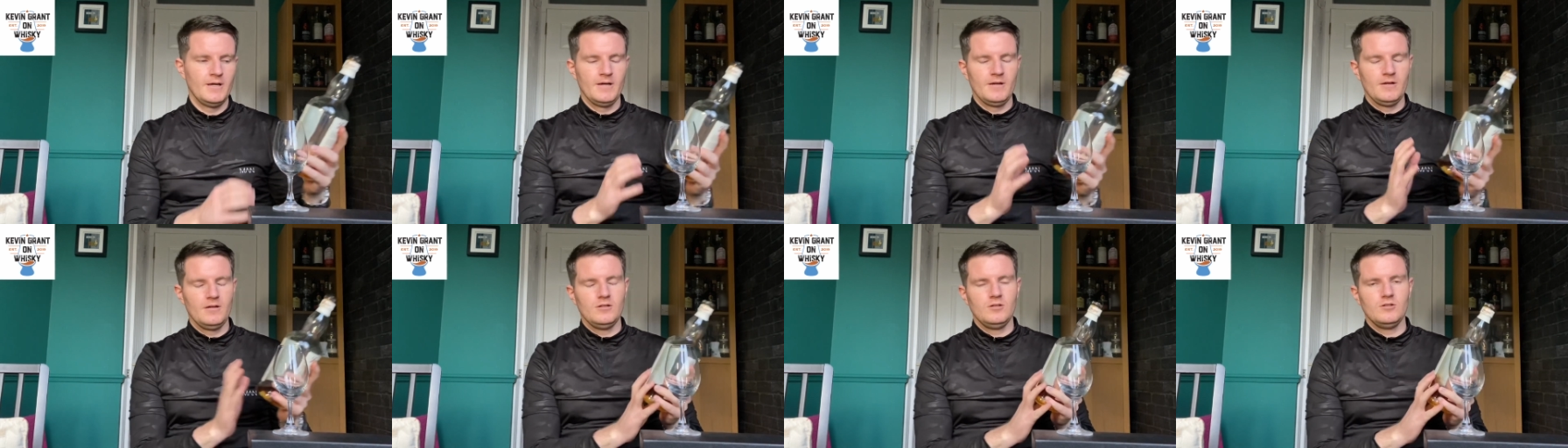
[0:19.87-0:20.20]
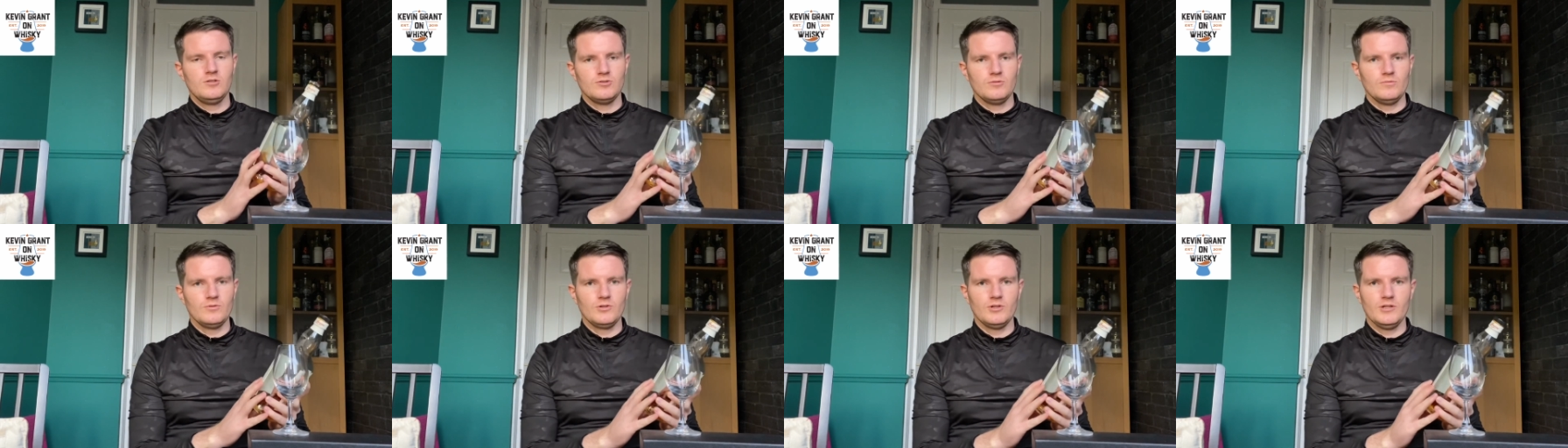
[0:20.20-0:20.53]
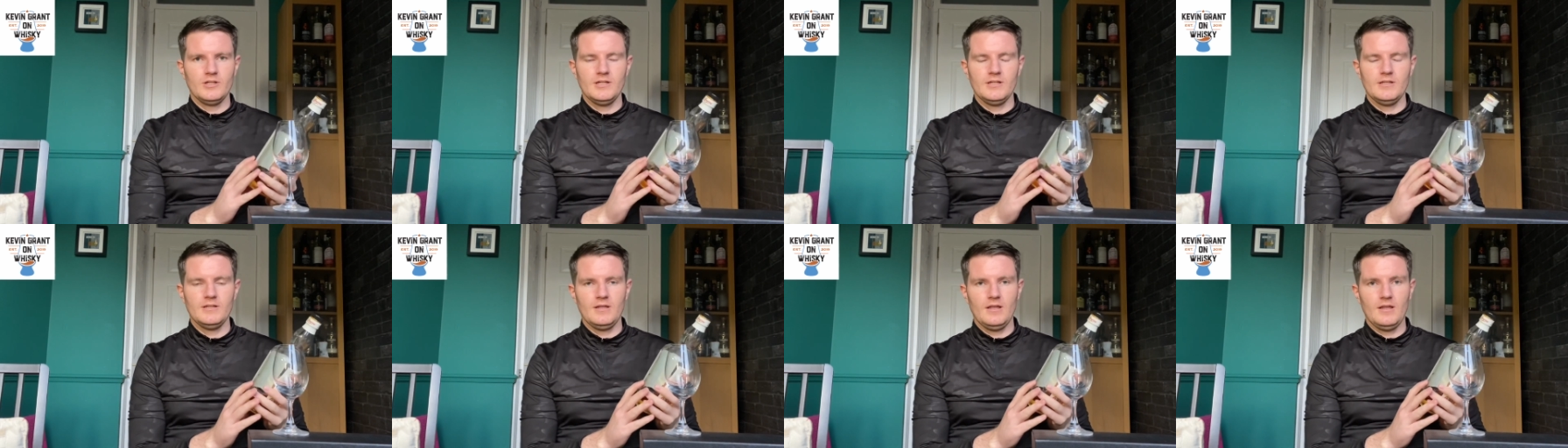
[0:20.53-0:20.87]
so we're going
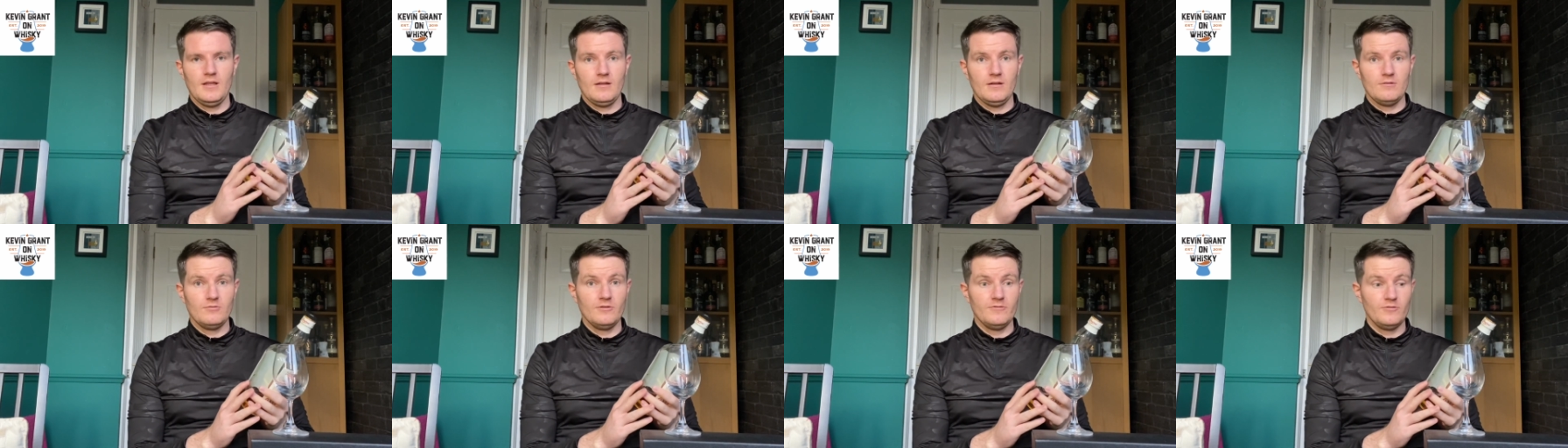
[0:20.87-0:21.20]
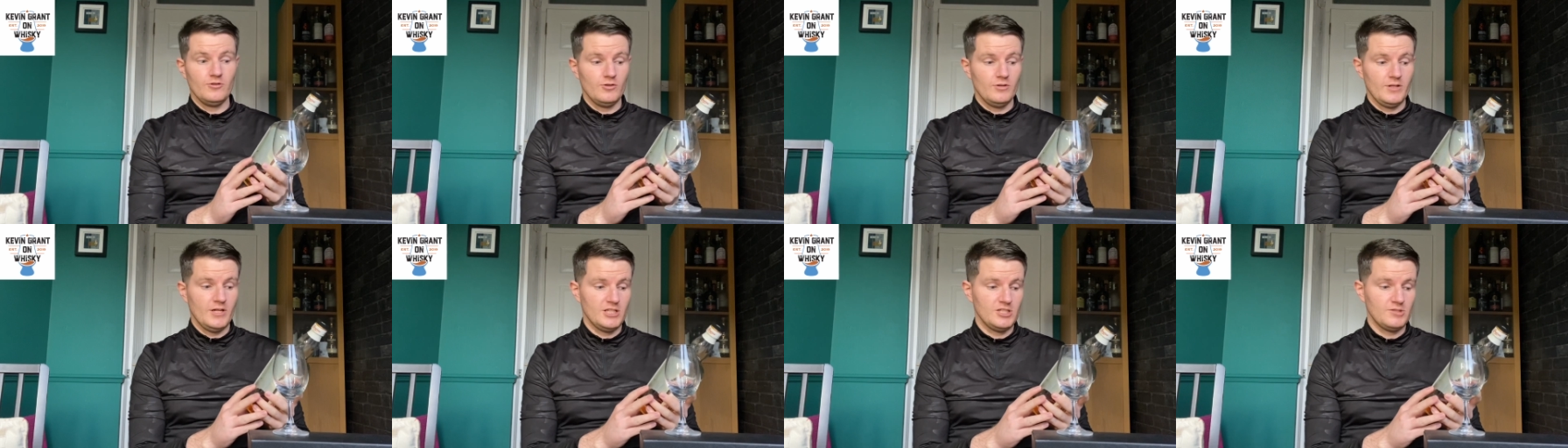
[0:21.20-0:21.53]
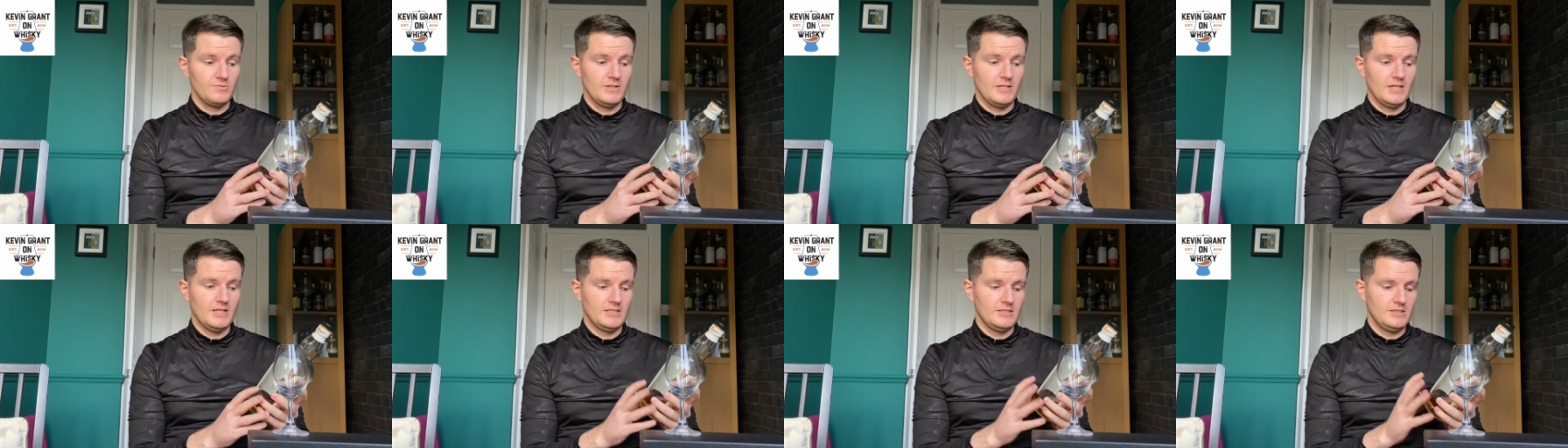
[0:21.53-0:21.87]
to review this
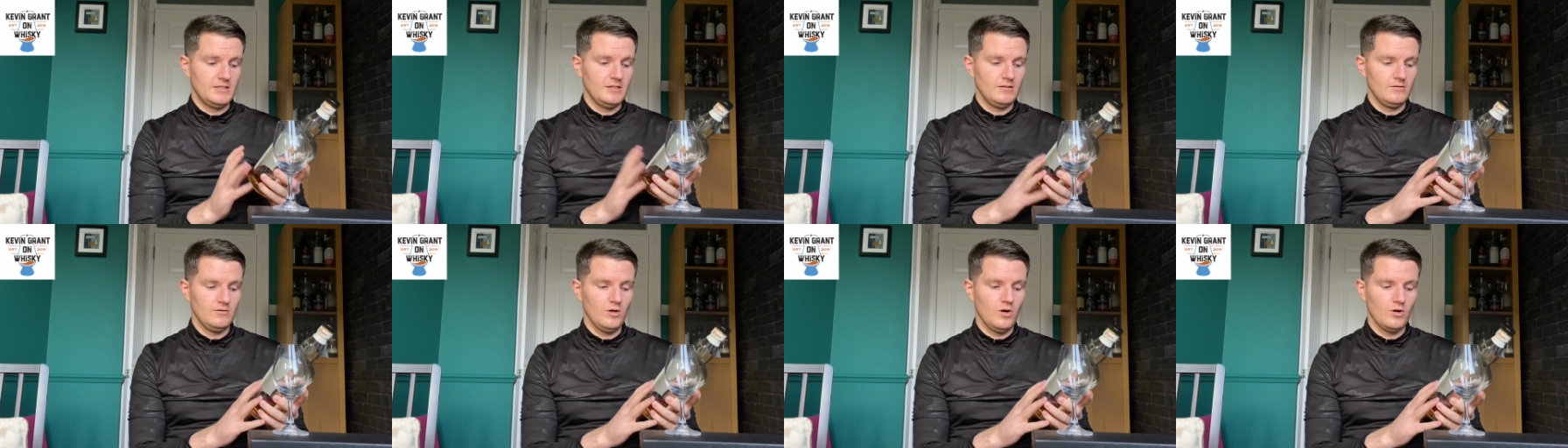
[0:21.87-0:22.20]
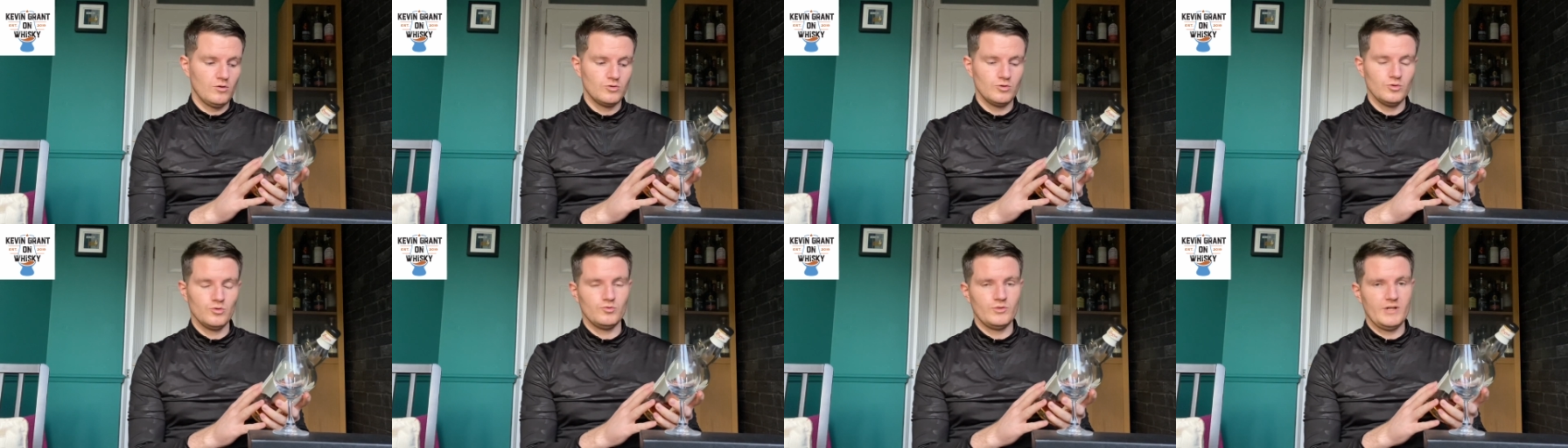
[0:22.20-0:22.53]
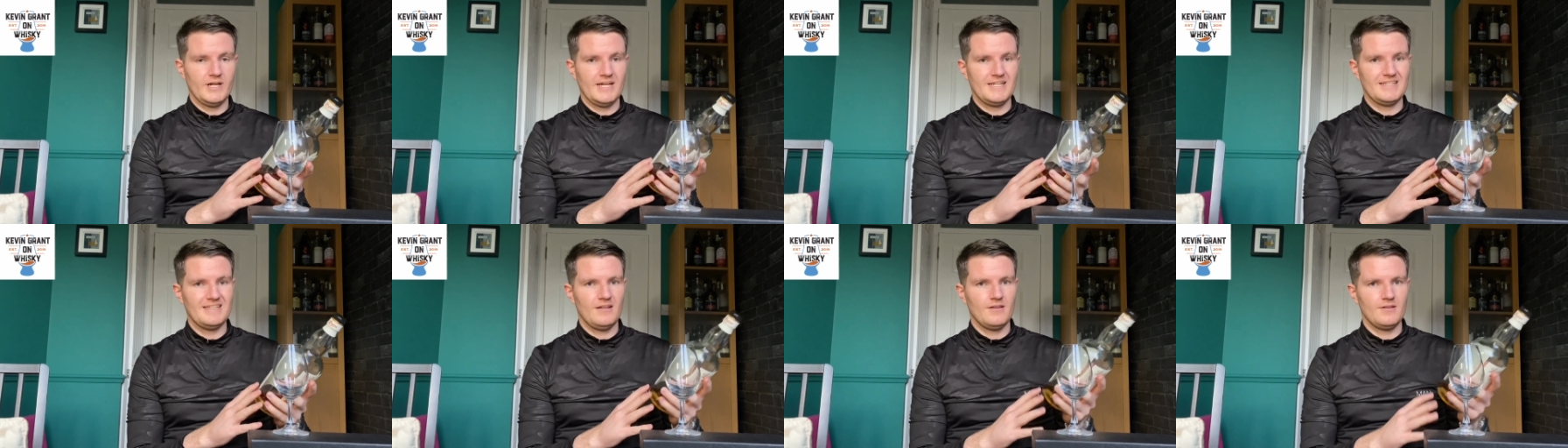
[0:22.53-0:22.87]
week is the Longrow
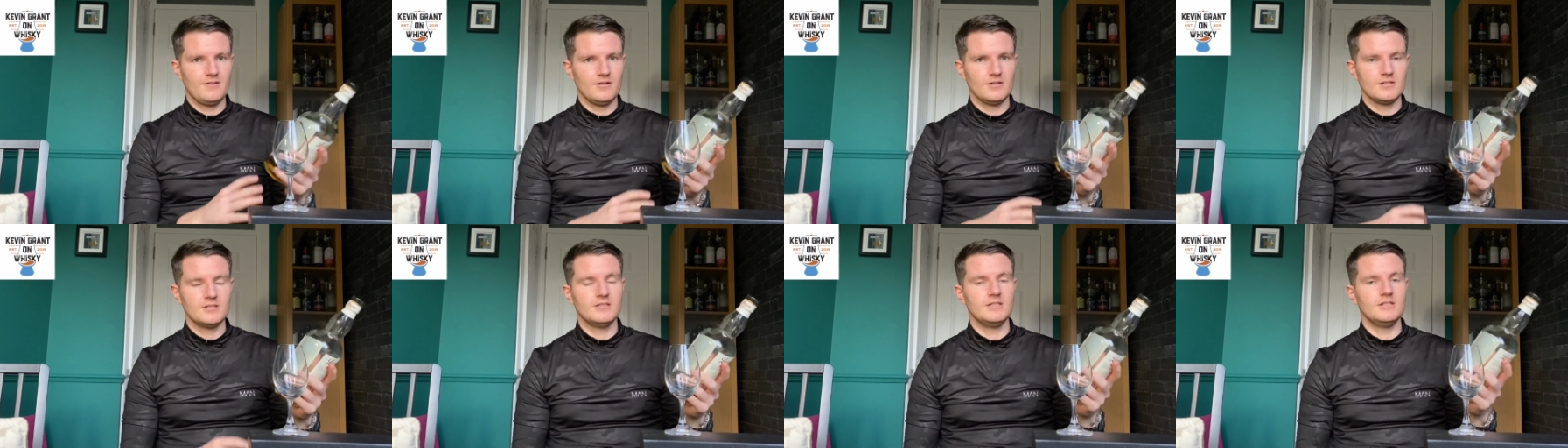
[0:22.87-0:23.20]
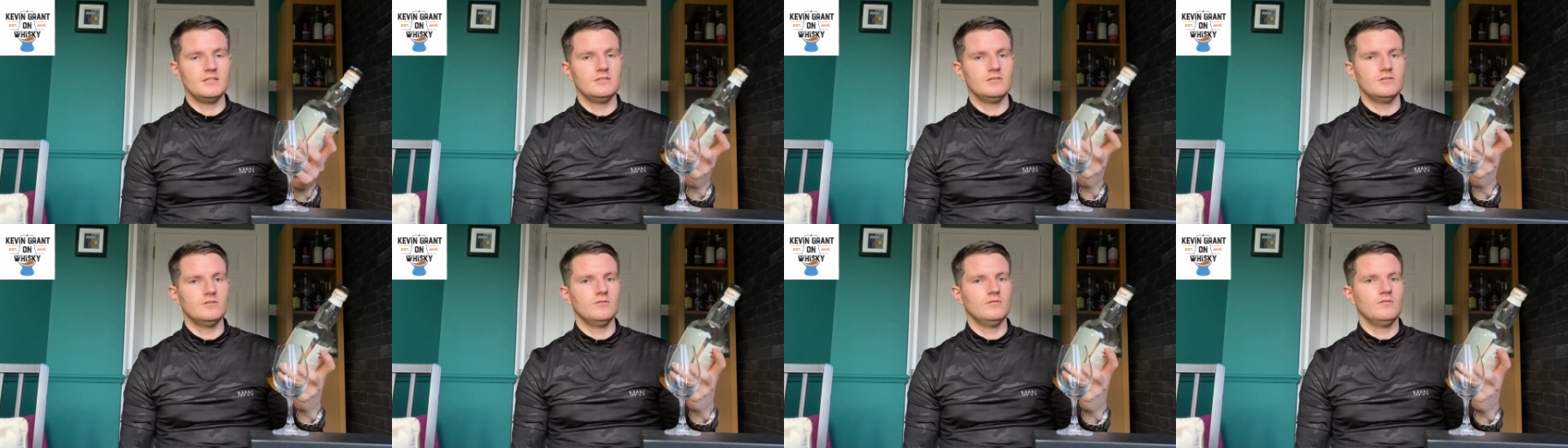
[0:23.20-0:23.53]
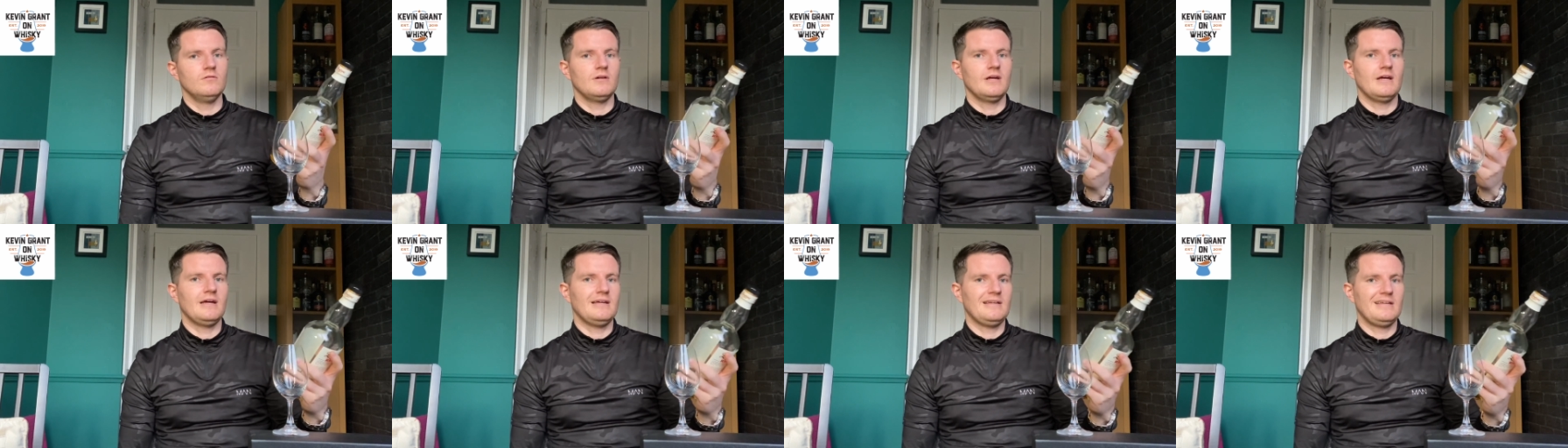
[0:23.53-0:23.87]
Red 13-year-old